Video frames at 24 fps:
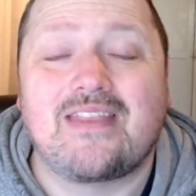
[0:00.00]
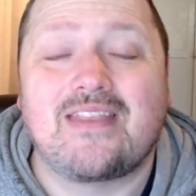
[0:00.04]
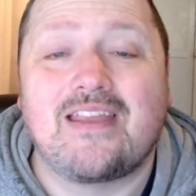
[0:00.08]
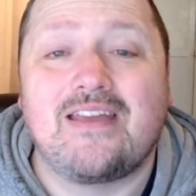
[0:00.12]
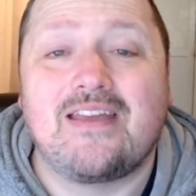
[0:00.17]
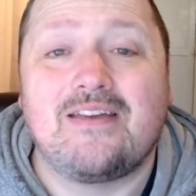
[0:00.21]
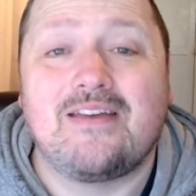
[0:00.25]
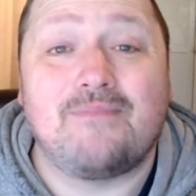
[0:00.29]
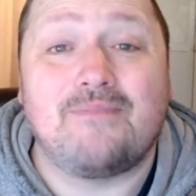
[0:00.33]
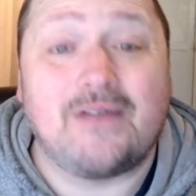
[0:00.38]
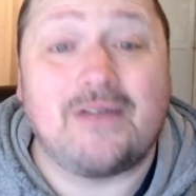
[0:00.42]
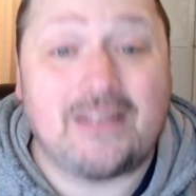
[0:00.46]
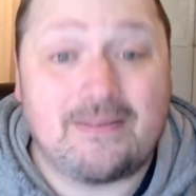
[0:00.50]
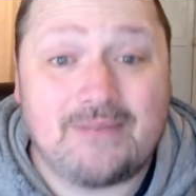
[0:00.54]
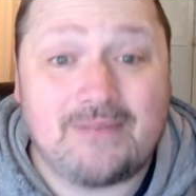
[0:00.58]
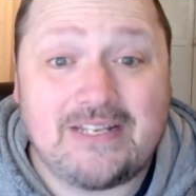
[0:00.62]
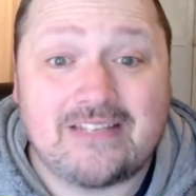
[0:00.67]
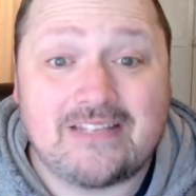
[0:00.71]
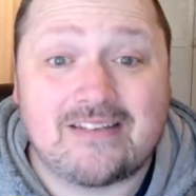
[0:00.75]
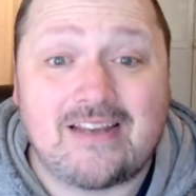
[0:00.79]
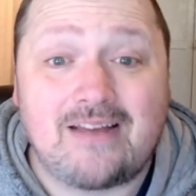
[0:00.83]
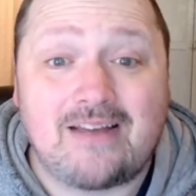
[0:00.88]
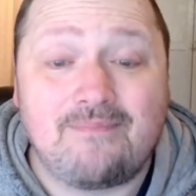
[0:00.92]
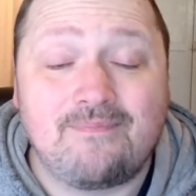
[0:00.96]
But in the
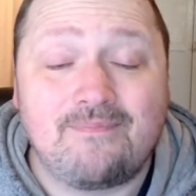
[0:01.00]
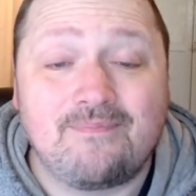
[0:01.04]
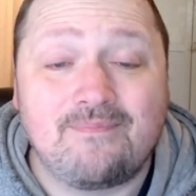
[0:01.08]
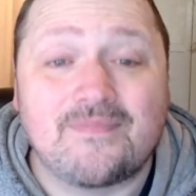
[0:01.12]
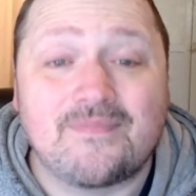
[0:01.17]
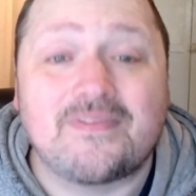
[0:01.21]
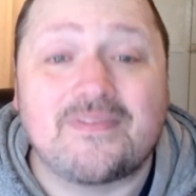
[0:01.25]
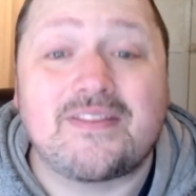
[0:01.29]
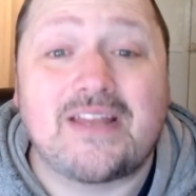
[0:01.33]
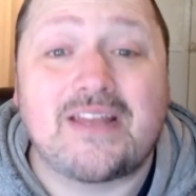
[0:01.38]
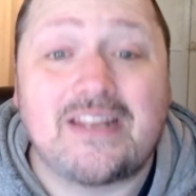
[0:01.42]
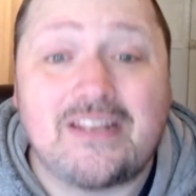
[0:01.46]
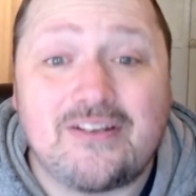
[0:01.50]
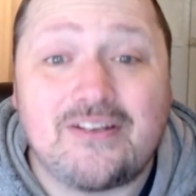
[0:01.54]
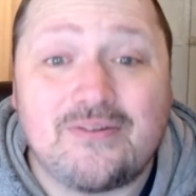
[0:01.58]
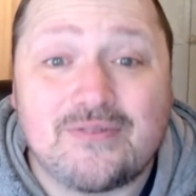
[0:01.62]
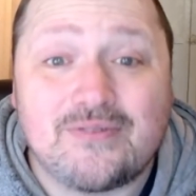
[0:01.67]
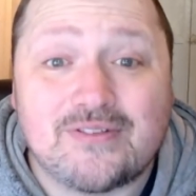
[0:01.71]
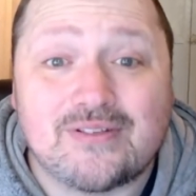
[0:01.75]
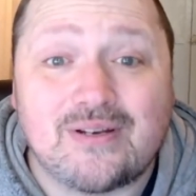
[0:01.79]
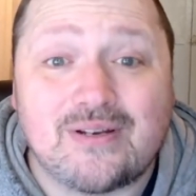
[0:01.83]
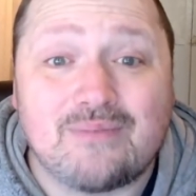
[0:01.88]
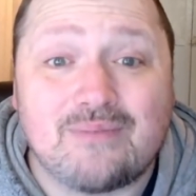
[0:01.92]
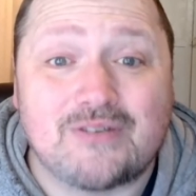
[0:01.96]
meantime, thank you
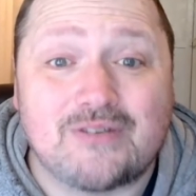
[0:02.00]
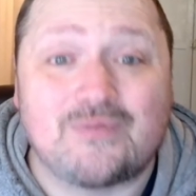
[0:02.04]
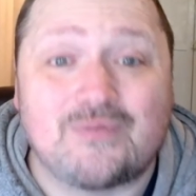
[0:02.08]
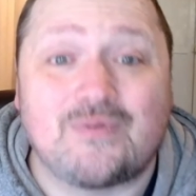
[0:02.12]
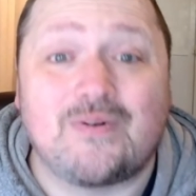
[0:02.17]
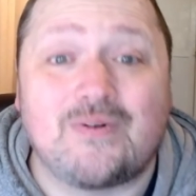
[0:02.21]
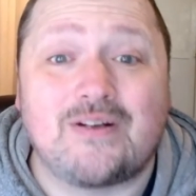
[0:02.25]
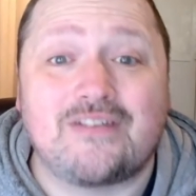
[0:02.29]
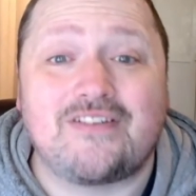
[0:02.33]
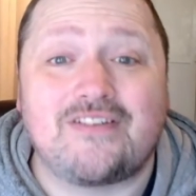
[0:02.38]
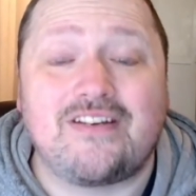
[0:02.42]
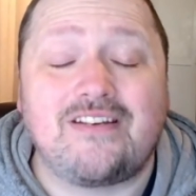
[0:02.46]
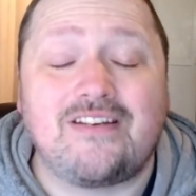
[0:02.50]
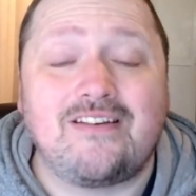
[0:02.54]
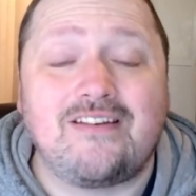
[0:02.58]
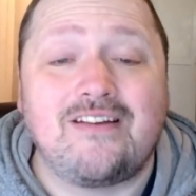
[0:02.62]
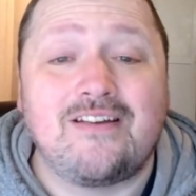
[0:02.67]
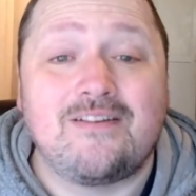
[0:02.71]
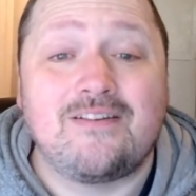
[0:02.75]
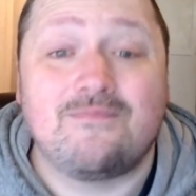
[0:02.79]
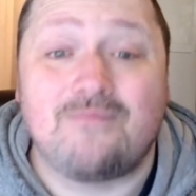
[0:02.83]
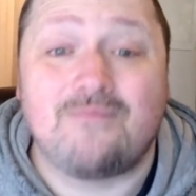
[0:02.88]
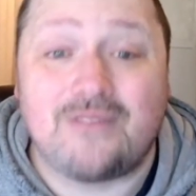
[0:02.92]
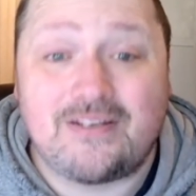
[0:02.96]
so much for watching.
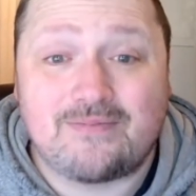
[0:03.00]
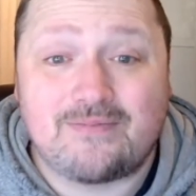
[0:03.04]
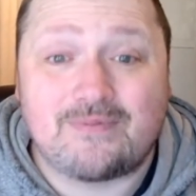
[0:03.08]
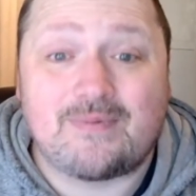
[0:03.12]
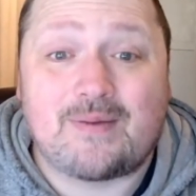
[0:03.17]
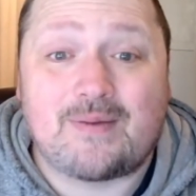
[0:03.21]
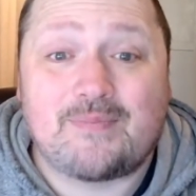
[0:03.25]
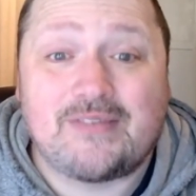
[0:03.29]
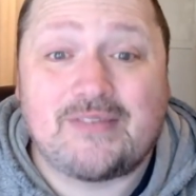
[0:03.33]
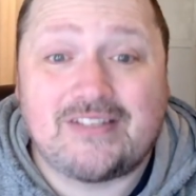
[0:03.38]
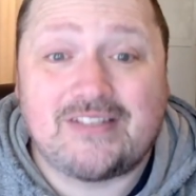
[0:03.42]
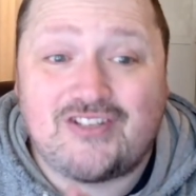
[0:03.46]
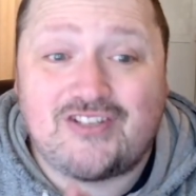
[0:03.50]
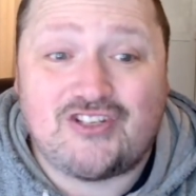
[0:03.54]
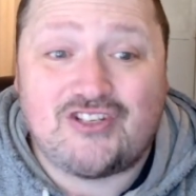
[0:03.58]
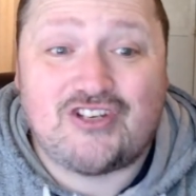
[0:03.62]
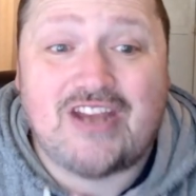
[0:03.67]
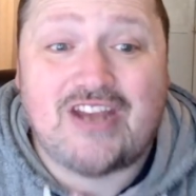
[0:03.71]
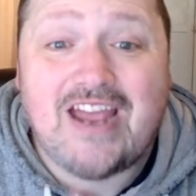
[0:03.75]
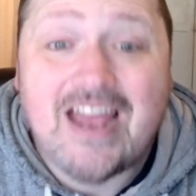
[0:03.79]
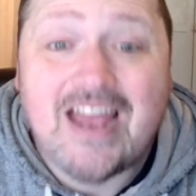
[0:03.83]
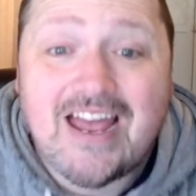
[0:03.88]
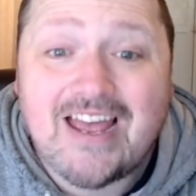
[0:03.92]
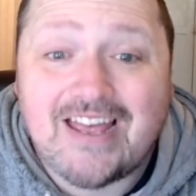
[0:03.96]
Please remember to
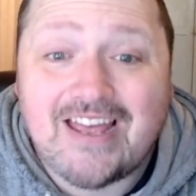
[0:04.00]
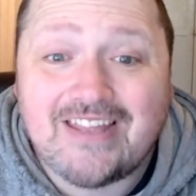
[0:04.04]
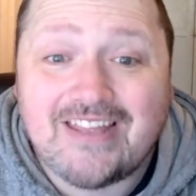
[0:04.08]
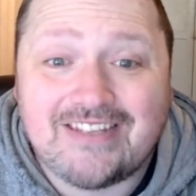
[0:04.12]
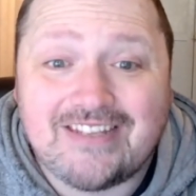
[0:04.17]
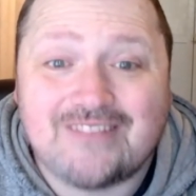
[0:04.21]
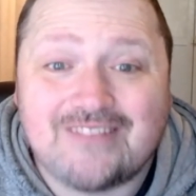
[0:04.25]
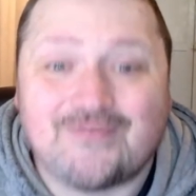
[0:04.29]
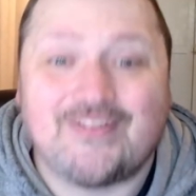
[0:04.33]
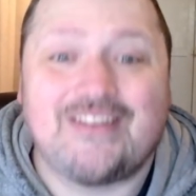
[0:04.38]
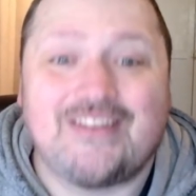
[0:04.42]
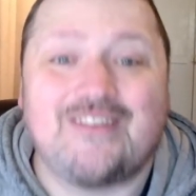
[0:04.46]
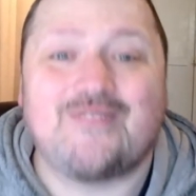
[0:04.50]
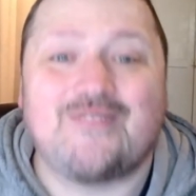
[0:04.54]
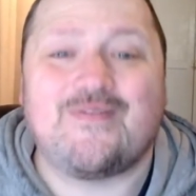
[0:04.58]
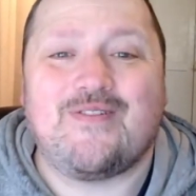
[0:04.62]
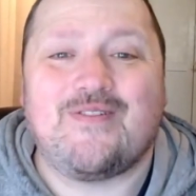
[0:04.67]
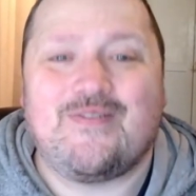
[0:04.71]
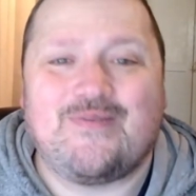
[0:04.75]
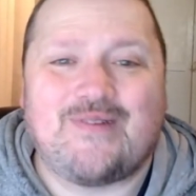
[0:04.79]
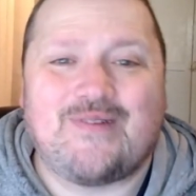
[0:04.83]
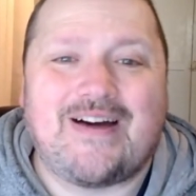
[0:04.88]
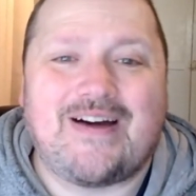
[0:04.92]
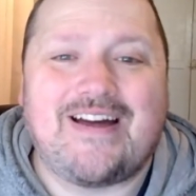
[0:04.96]
share this video
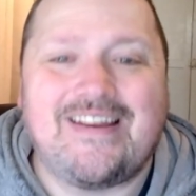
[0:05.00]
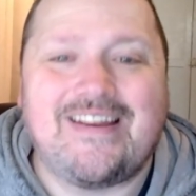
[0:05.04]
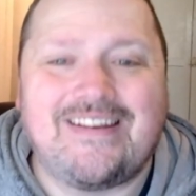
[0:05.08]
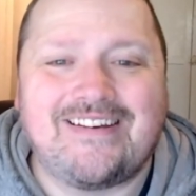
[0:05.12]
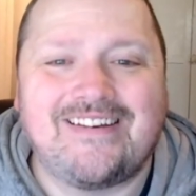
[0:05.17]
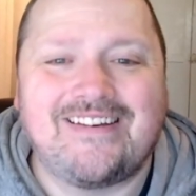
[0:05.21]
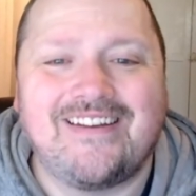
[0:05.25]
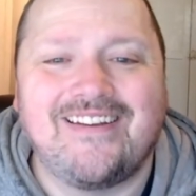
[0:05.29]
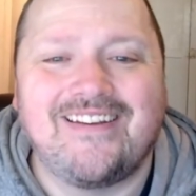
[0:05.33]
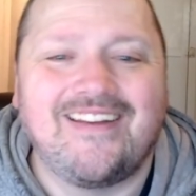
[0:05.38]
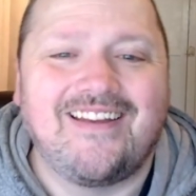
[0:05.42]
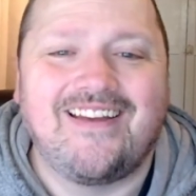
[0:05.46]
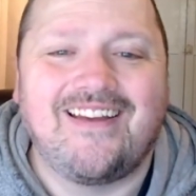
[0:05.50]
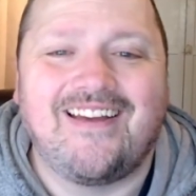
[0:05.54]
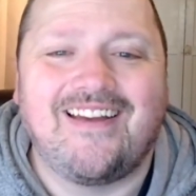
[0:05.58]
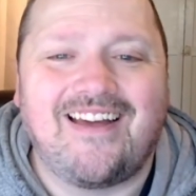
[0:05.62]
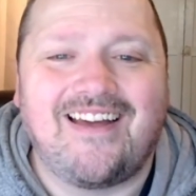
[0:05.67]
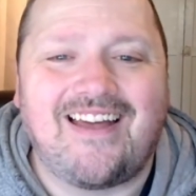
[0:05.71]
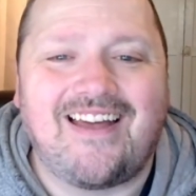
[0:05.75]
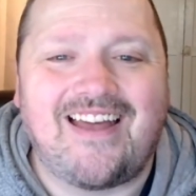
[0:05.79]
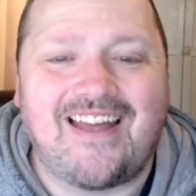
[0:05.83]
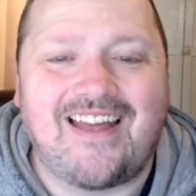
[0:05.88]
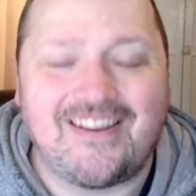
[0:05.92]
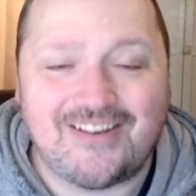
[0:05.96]
worldwide,
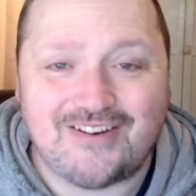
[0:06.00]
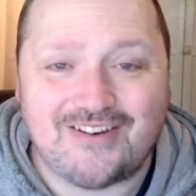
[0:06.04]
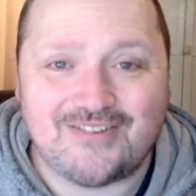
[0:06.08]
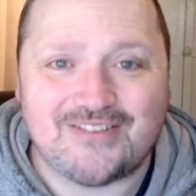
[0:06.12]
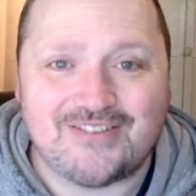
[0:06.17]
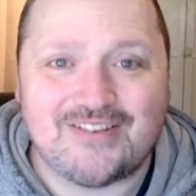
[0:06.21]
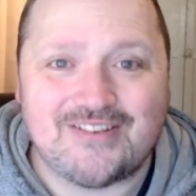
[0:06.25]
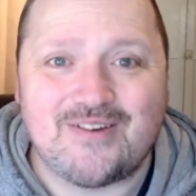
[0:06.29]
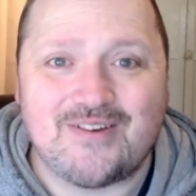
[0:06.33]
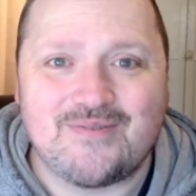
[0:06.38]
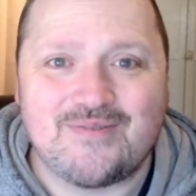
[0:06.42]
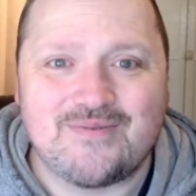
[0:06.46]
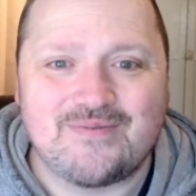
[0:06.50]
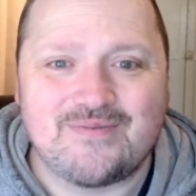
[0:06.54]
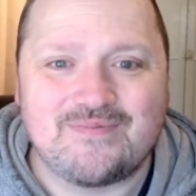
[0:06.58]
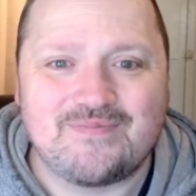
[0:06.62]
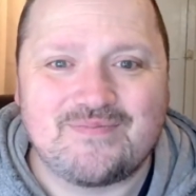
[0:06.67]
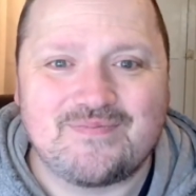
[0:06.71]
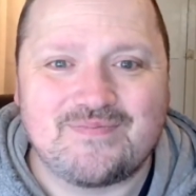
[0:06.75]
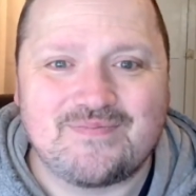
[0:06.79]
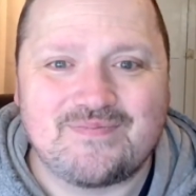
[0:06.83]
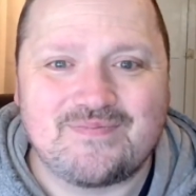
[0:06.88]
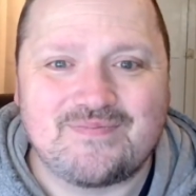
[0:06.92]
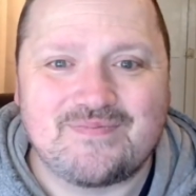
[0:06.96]
and also
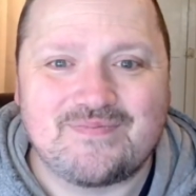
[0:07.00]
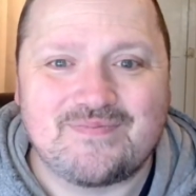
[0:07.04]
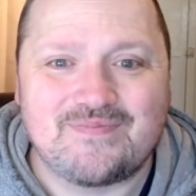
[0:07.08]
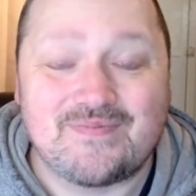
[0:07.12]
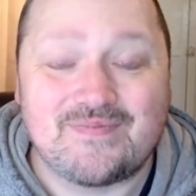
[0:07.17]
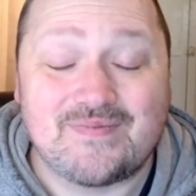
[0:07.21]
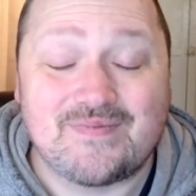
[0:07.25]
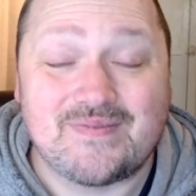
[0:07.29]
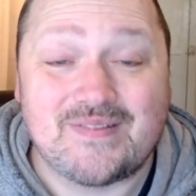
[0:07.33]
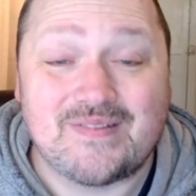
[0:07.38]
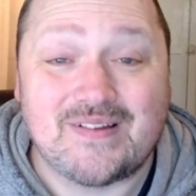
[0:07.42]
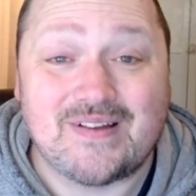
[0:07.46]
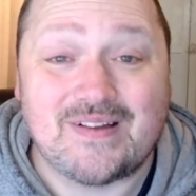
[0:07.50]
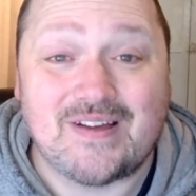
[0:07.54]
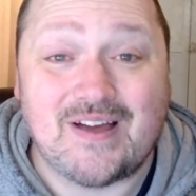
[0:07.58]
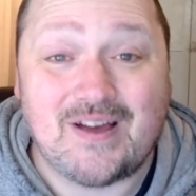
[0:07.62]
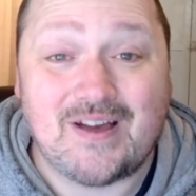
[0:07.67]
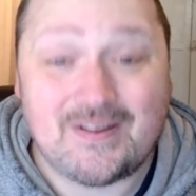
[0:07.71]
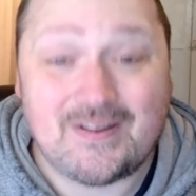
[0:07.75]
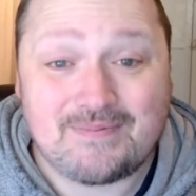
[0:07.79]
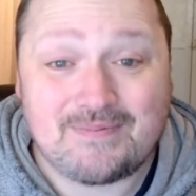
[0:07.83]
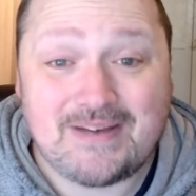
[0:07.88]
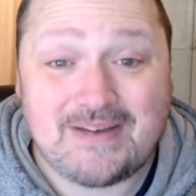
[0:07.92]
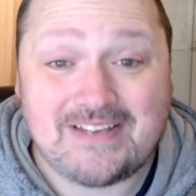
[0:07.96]
all
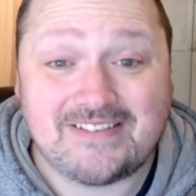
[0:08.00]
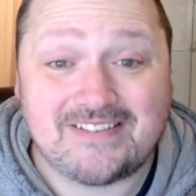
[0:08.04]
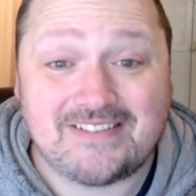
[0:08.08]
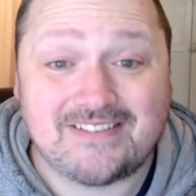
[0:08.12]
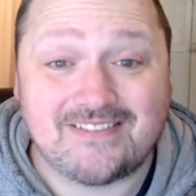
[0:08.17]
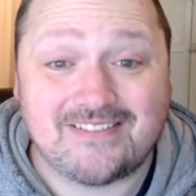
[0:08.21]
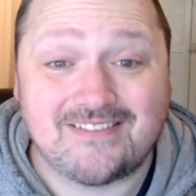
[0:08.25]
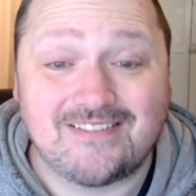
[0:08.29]
the best.